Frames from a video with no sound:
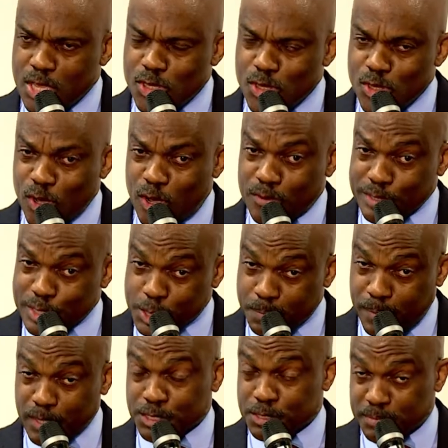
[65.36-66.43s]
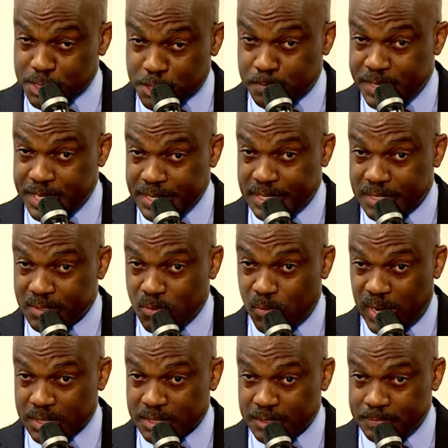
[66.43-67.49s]
your response must be
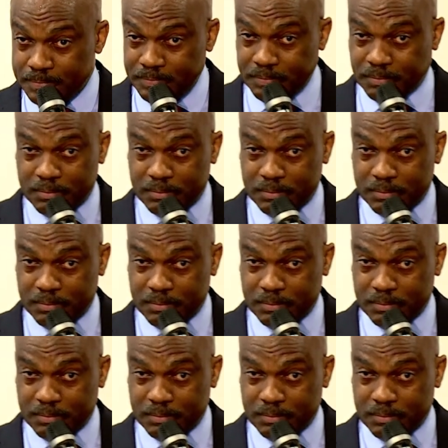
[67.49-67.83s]
what?